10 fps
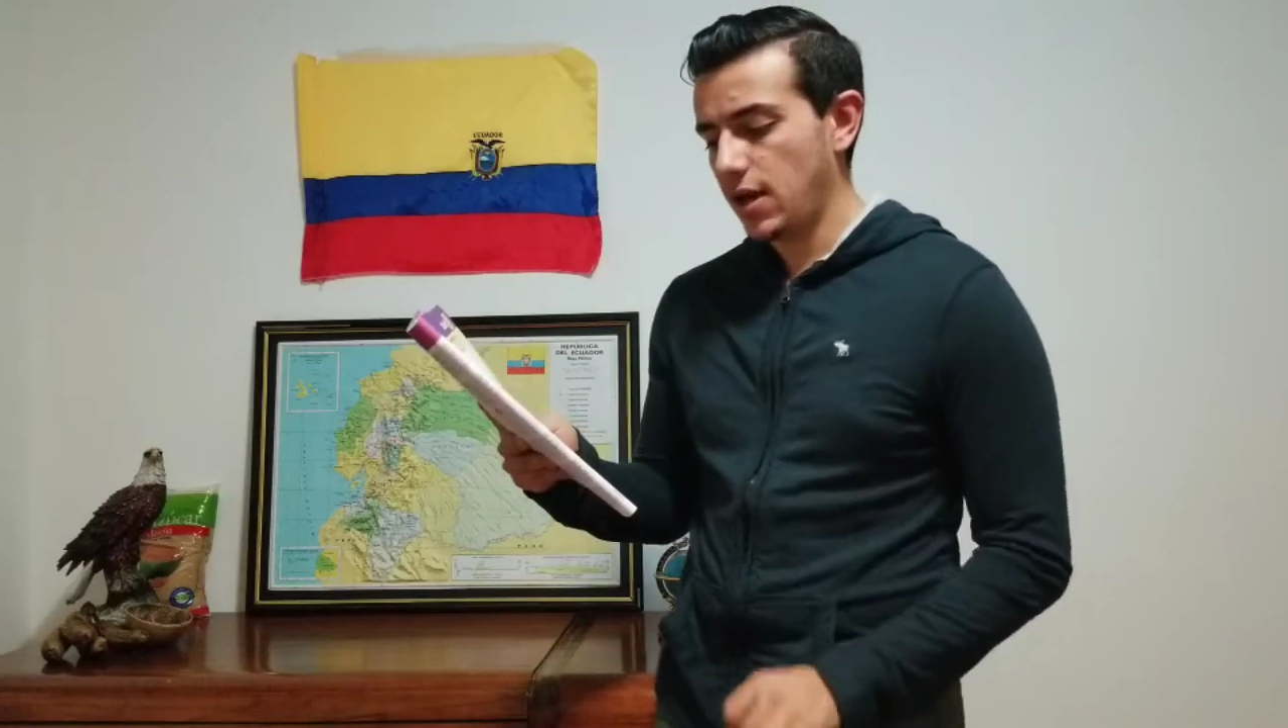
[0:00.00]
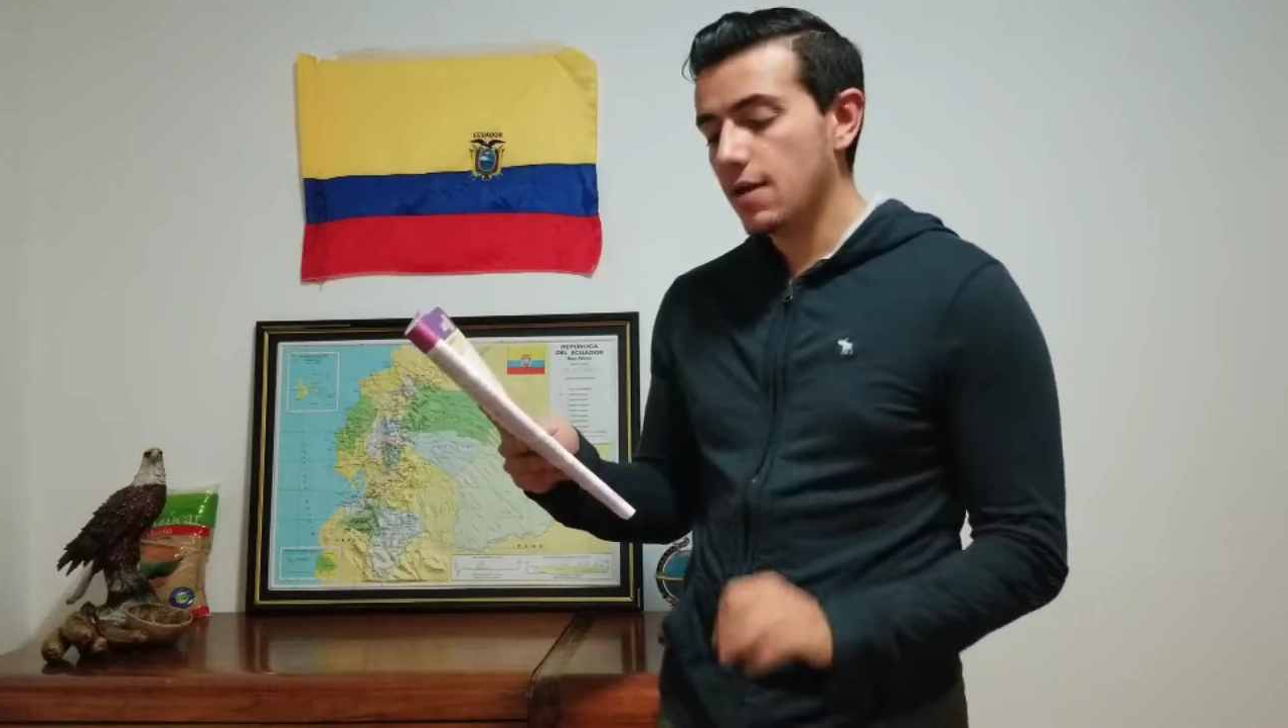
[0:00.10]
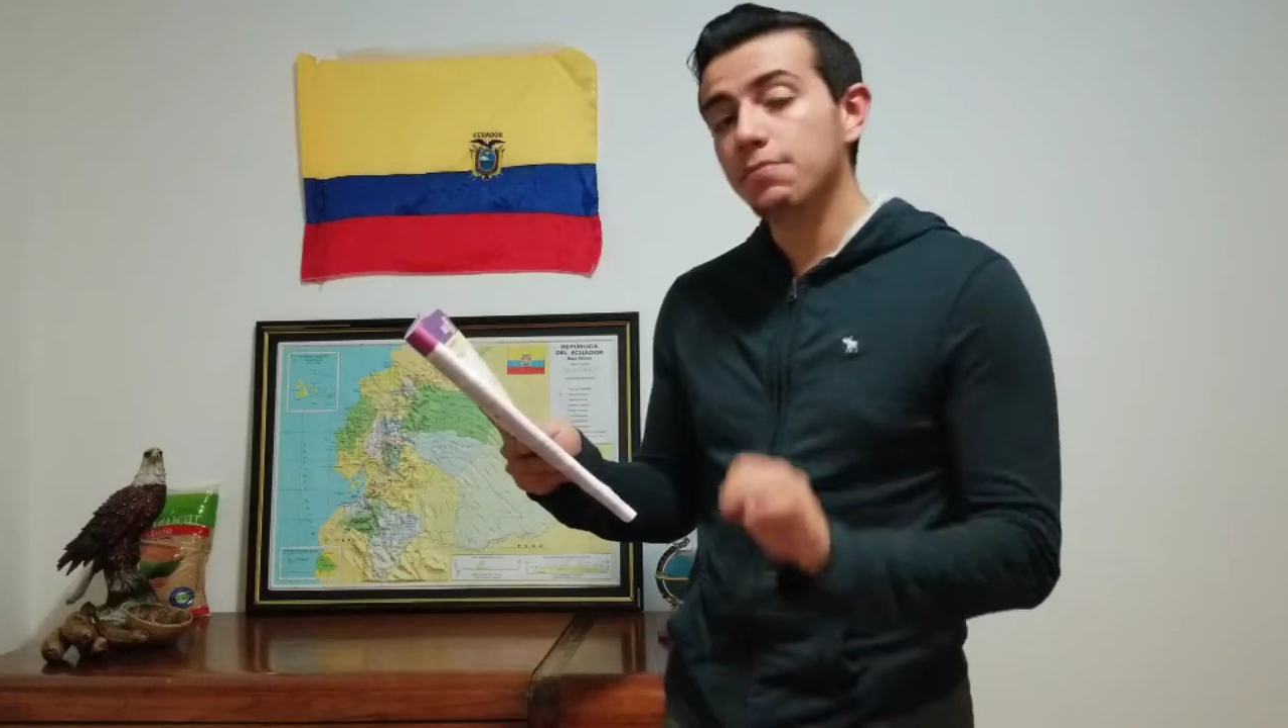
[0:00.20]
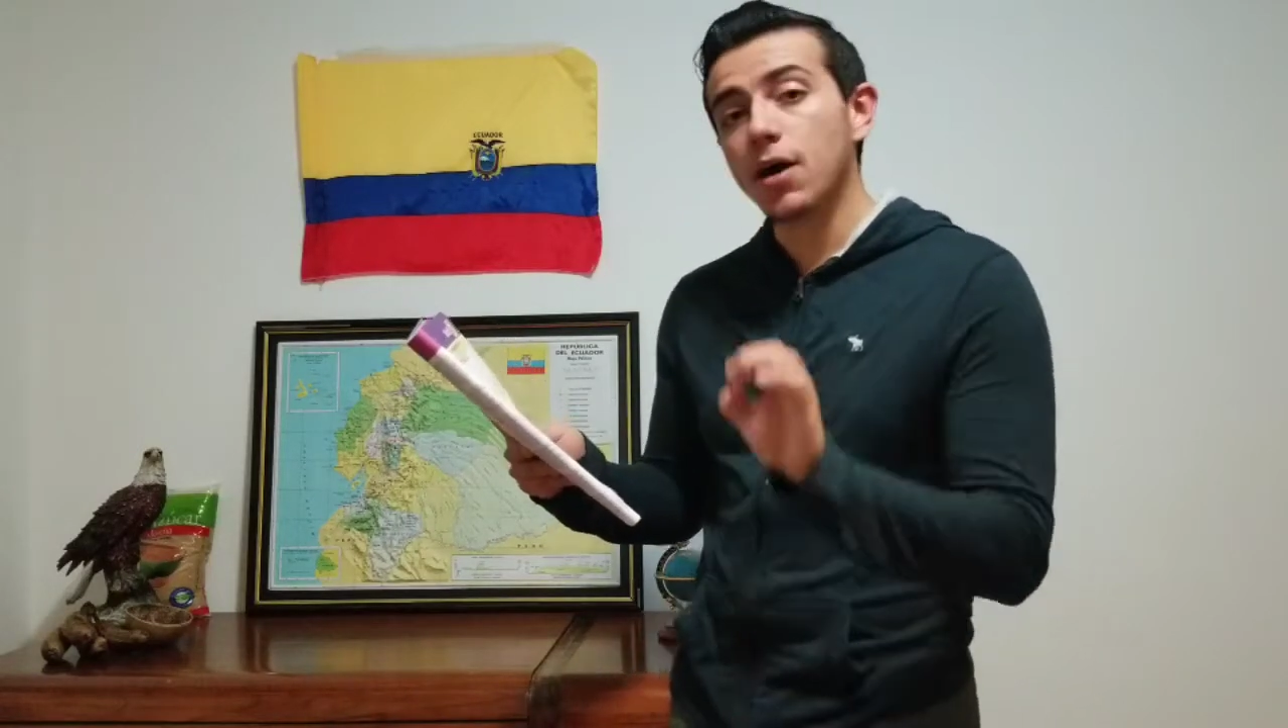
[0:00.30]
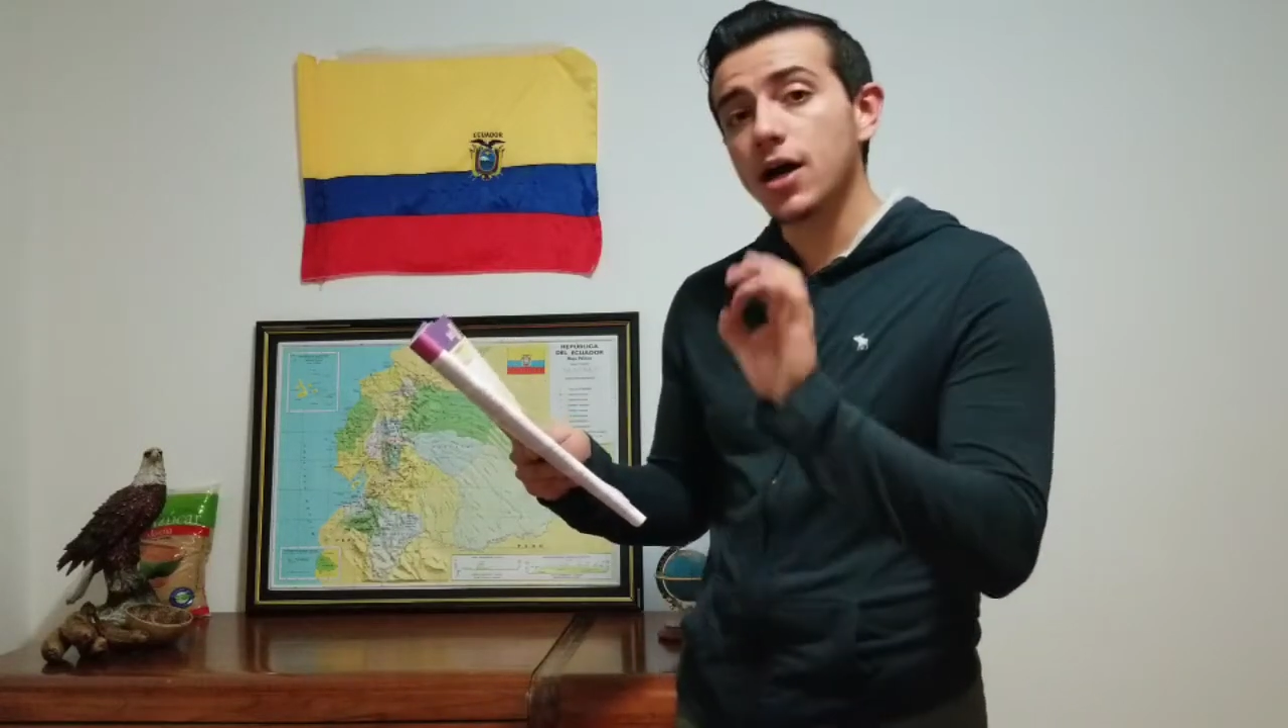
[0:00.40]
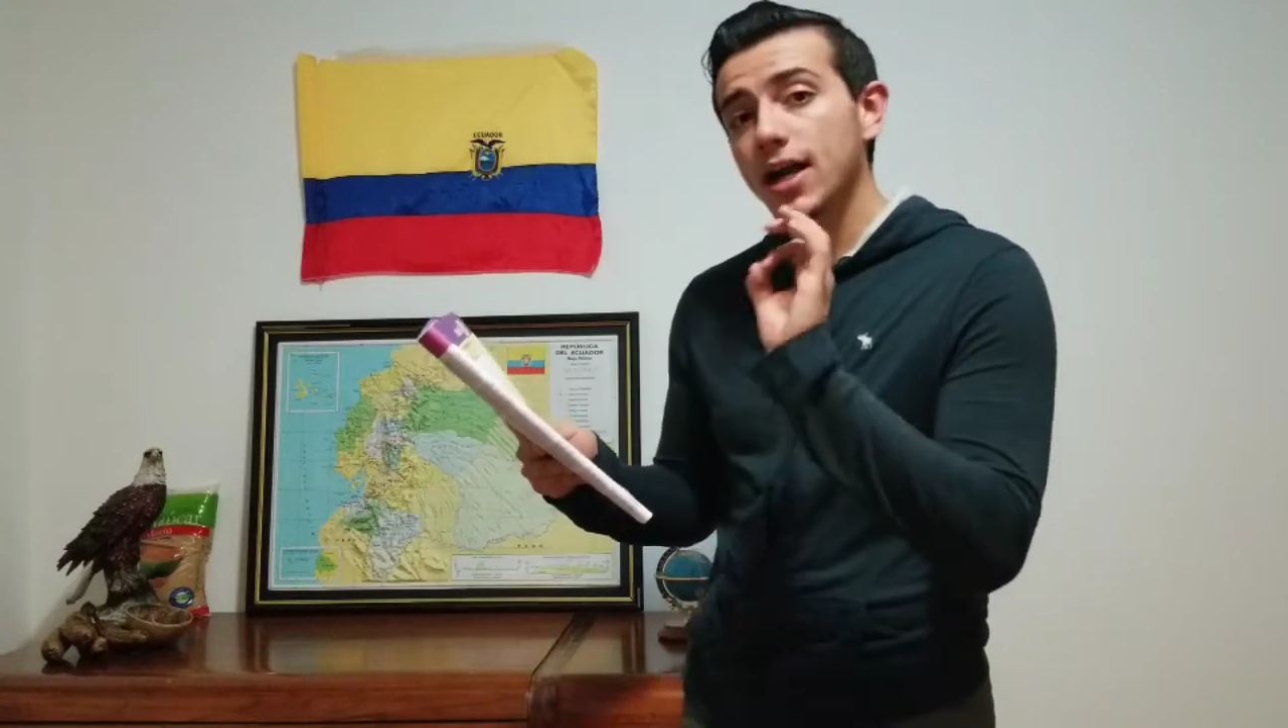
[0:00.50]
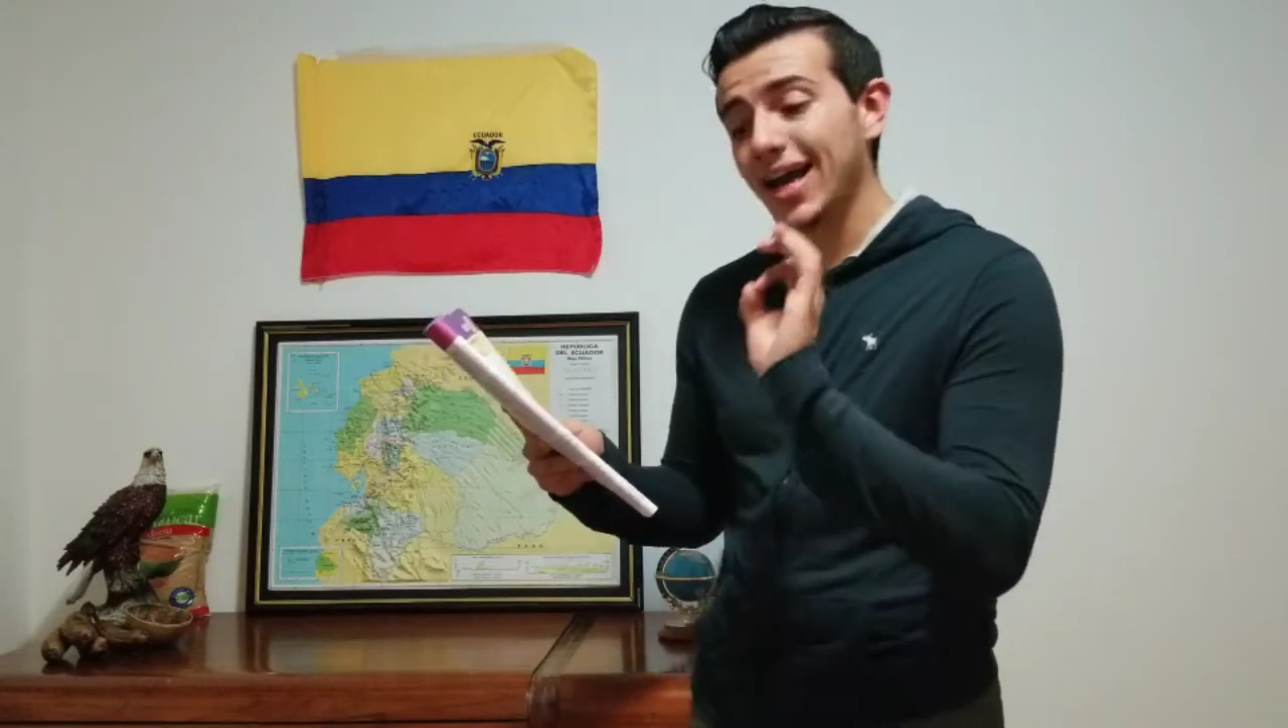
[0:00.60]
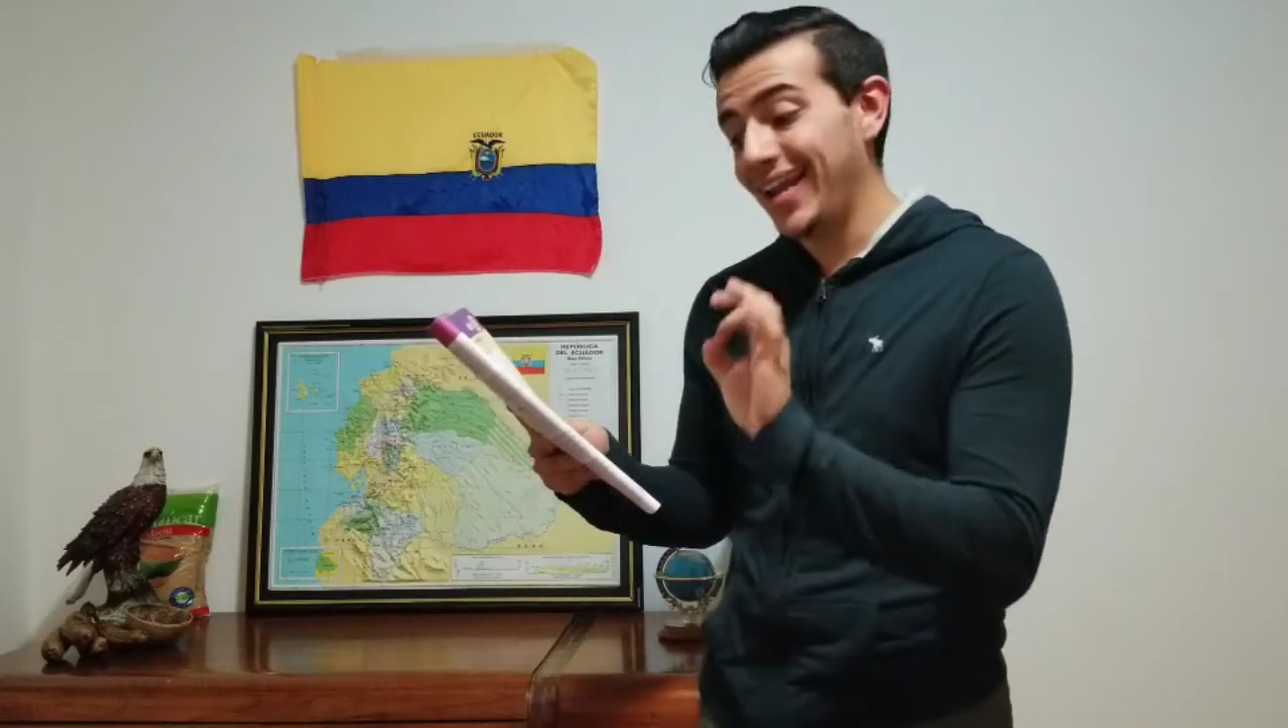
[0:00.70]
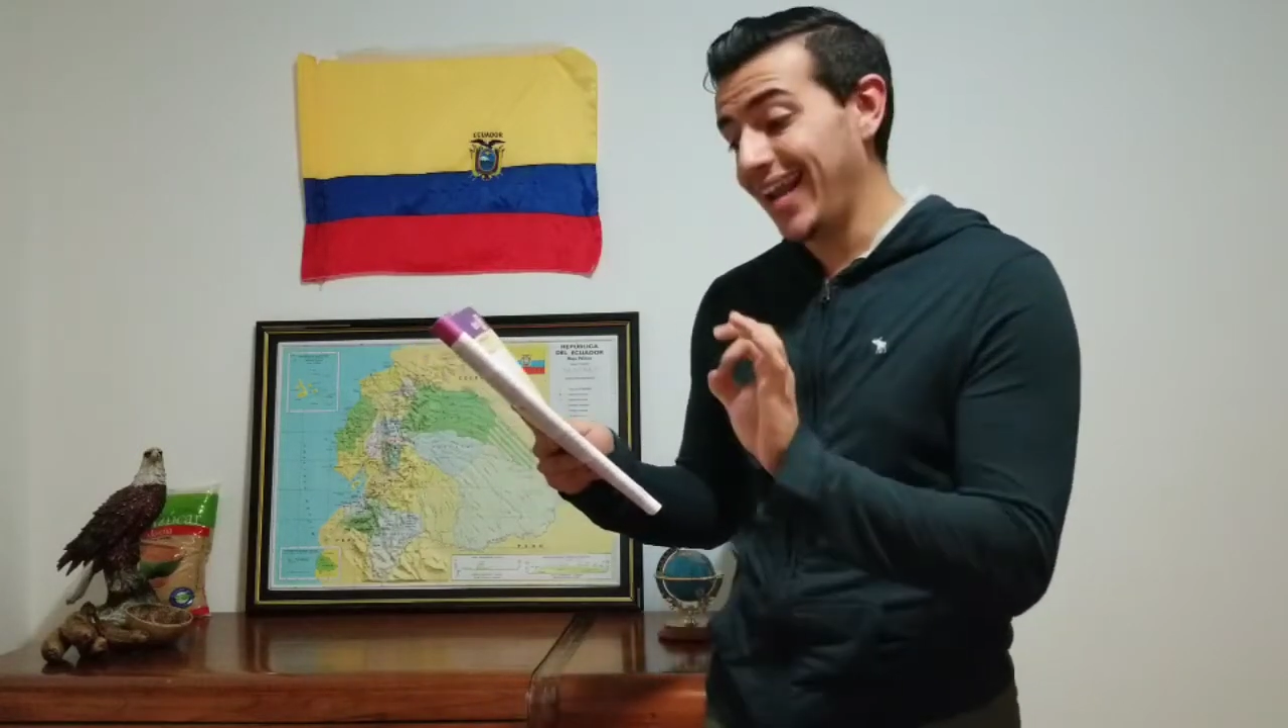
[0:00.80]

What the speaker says: Mark an